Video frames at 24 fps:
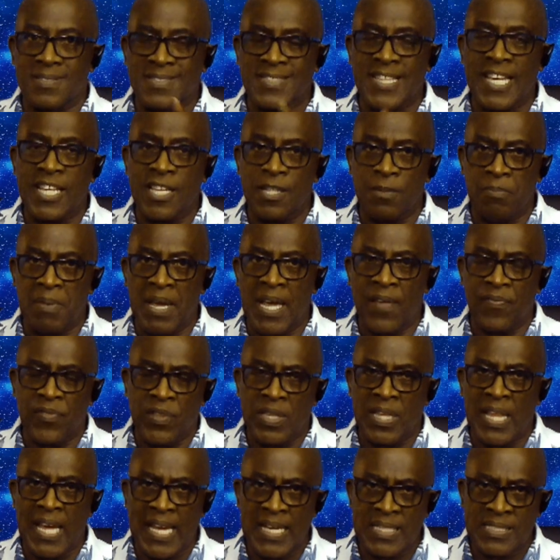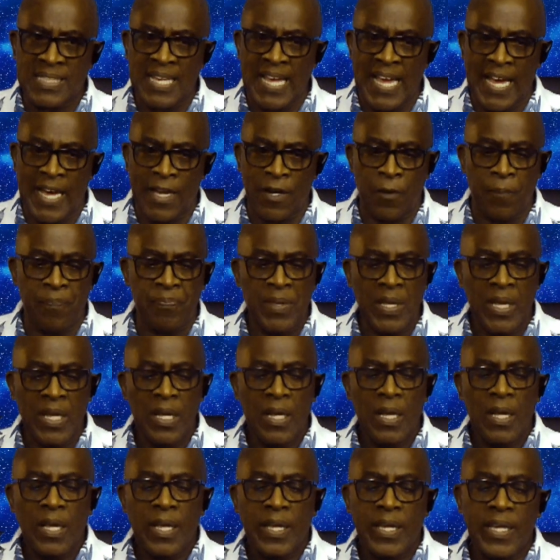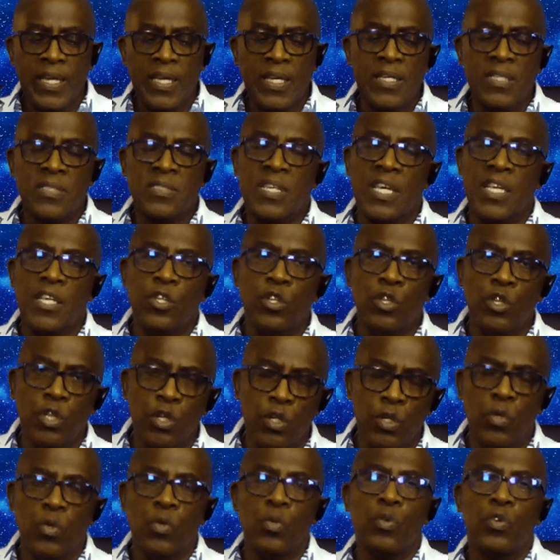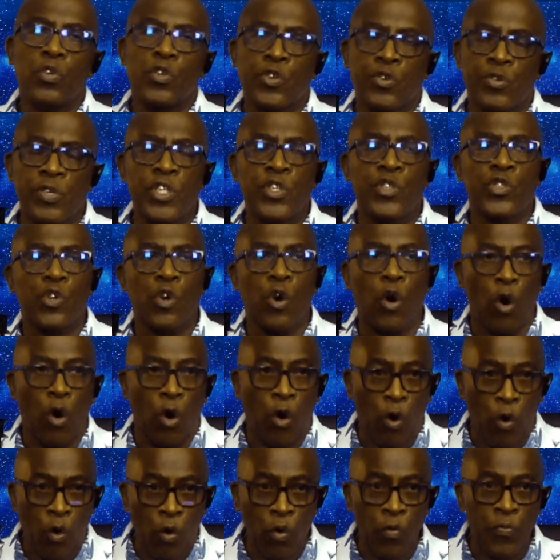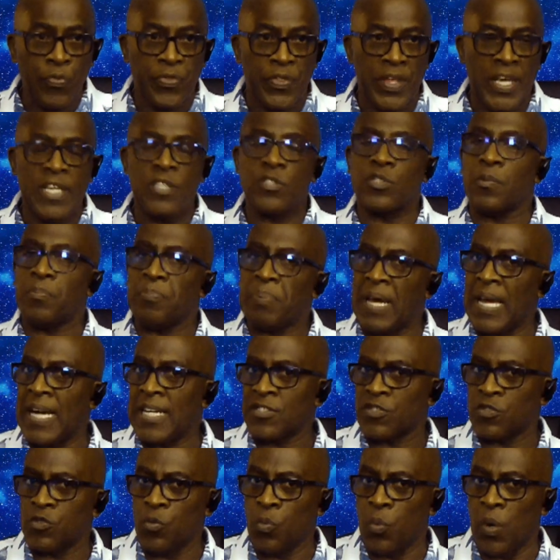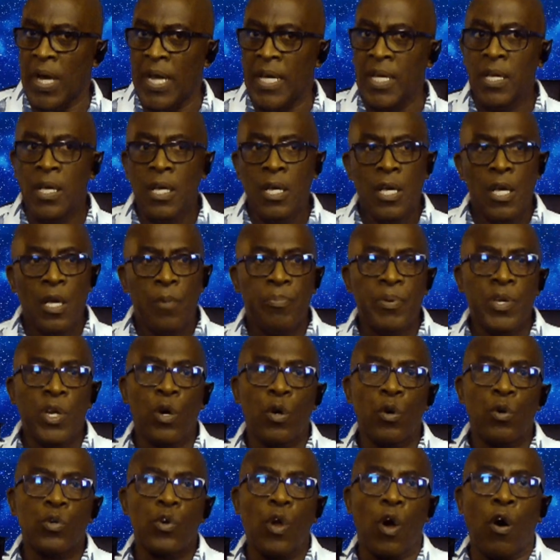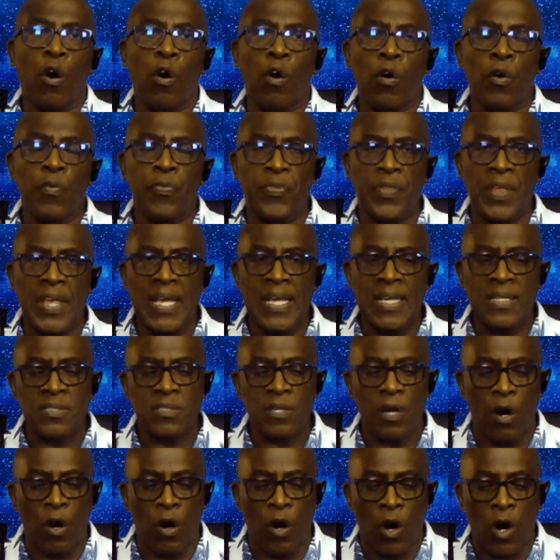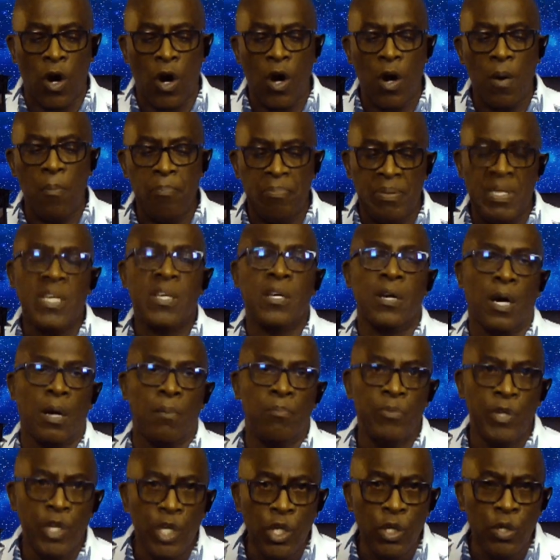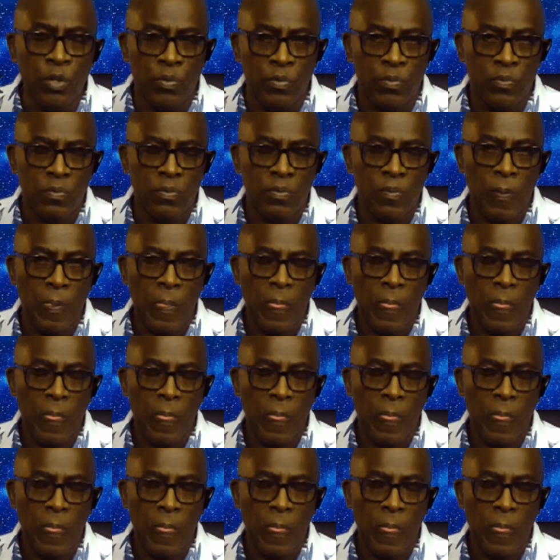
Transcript: the second man, the last Adam, he is a new creature. Old things are passed away. Behold, all things are become new.